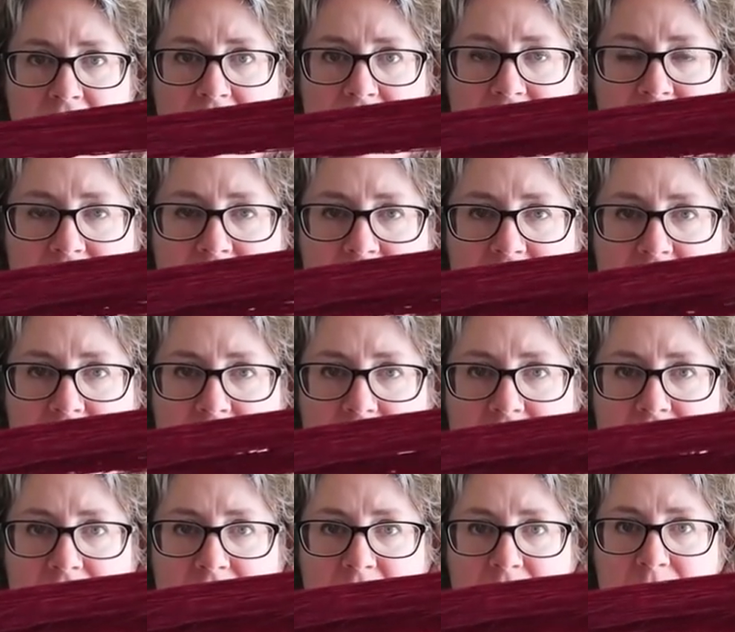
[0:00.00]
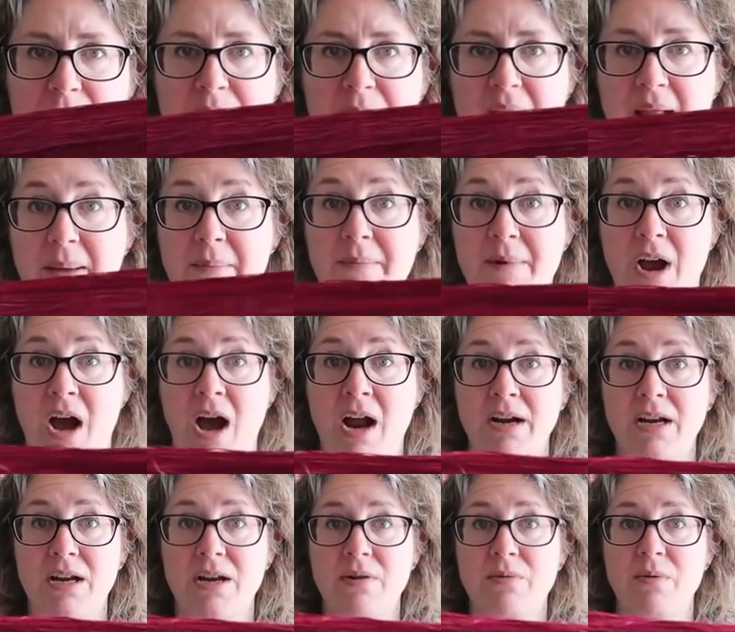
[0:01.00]
and here, but I'm
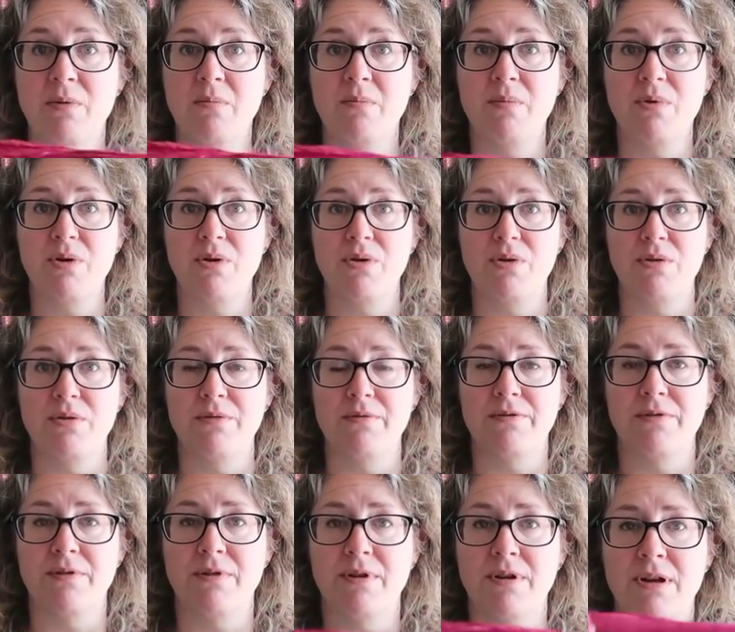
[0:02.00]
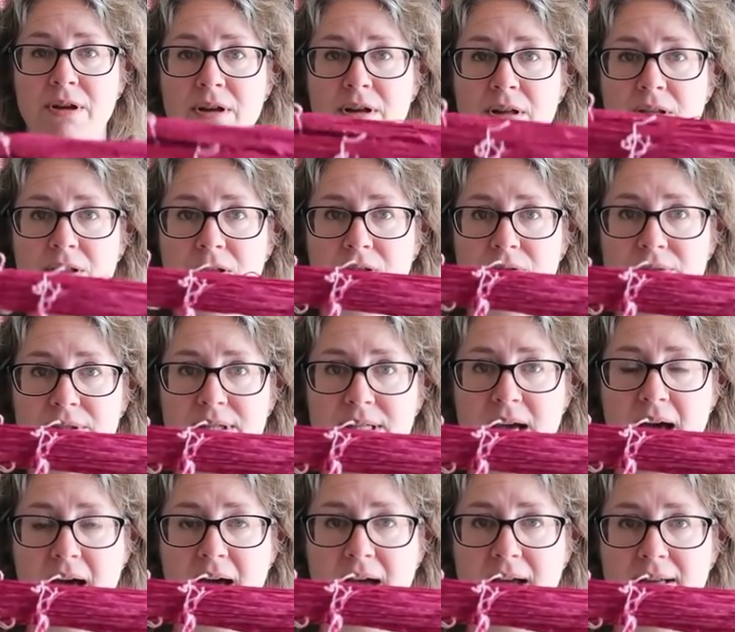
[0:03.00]
not going to remove those
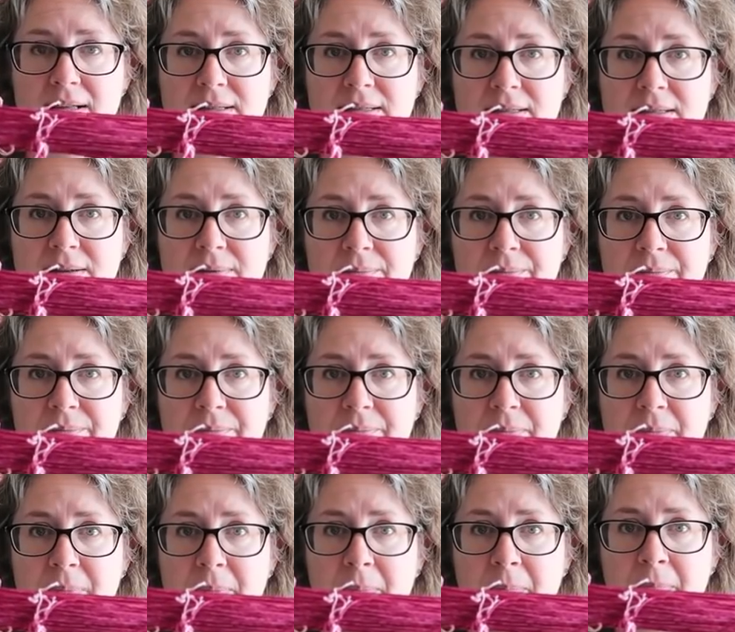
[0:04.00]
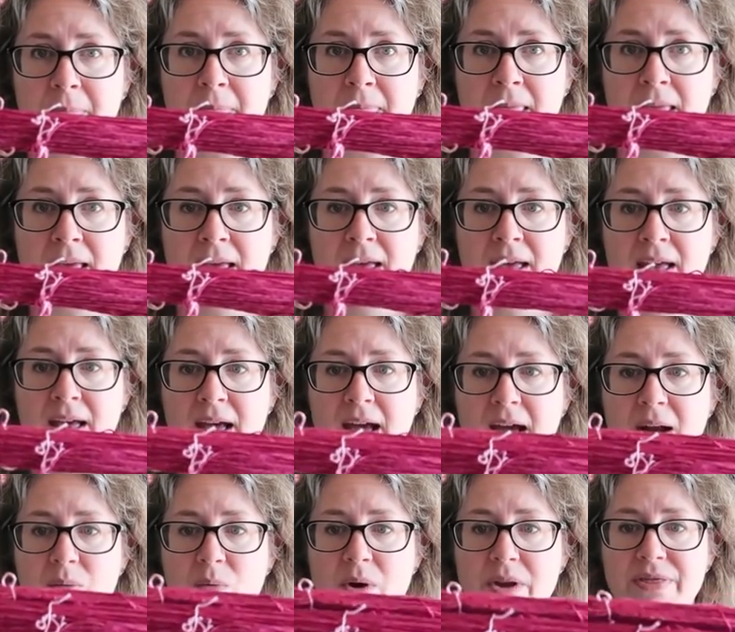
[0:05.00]
ties.
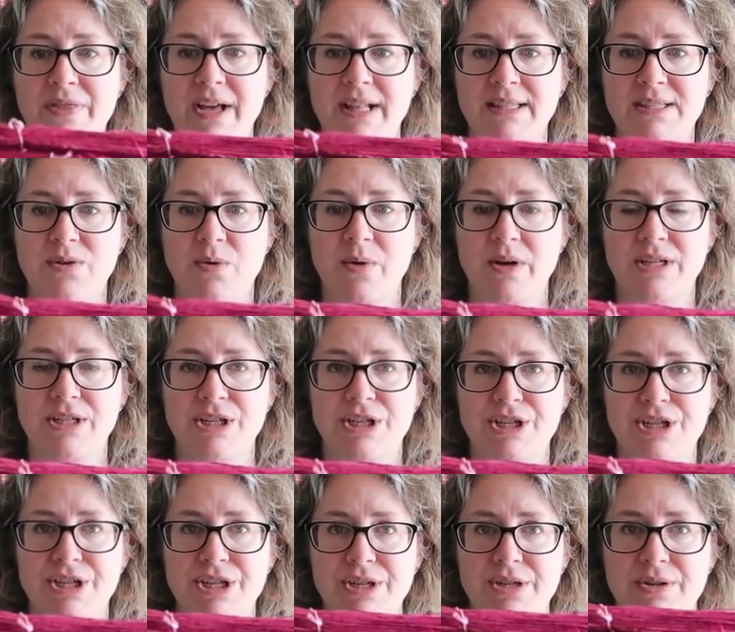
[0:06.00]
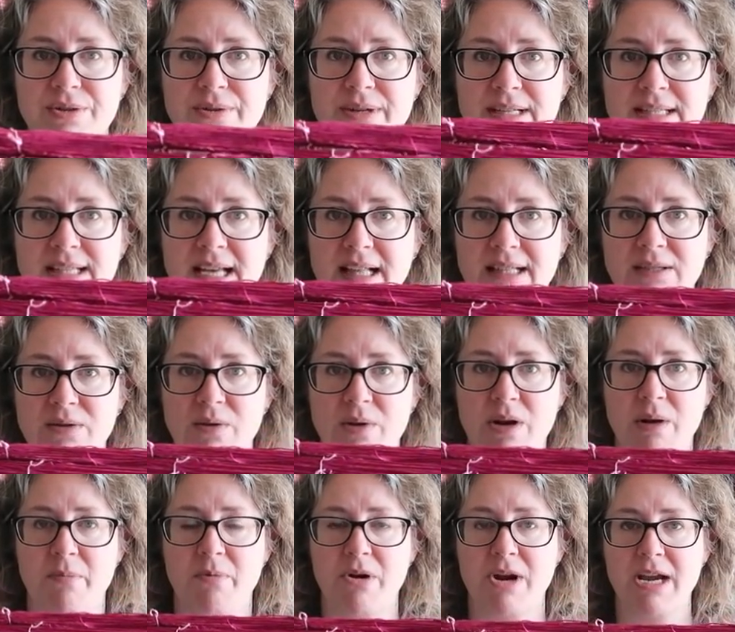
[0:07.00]
And what that's going to do is that's going
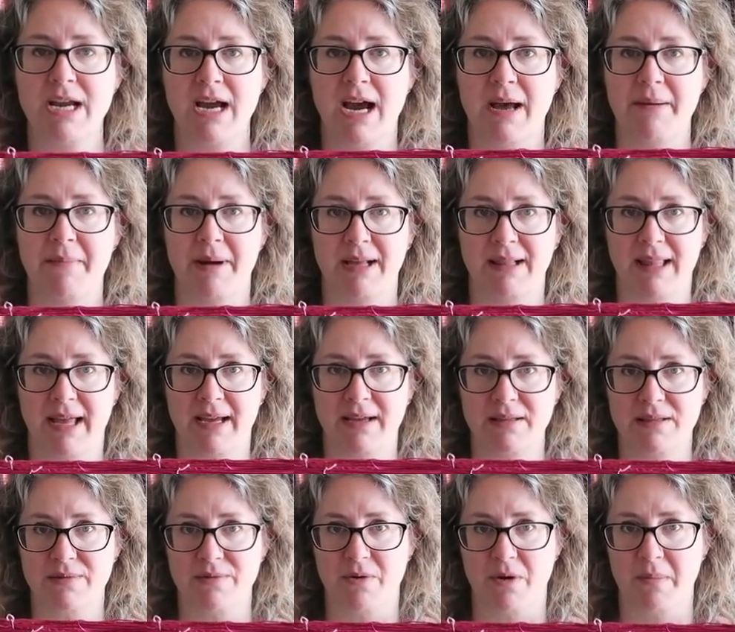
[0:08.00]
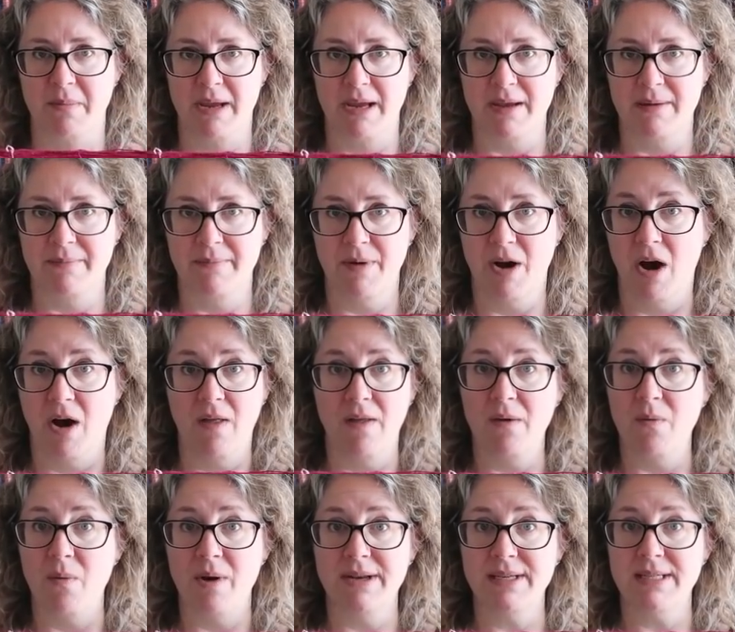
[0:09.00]
to pre-cut my lengths for me all
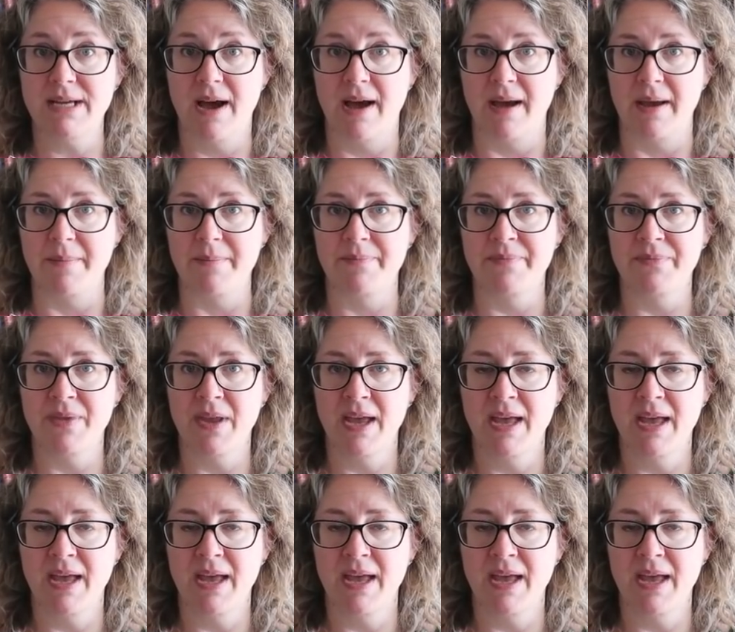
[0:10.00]
at one time.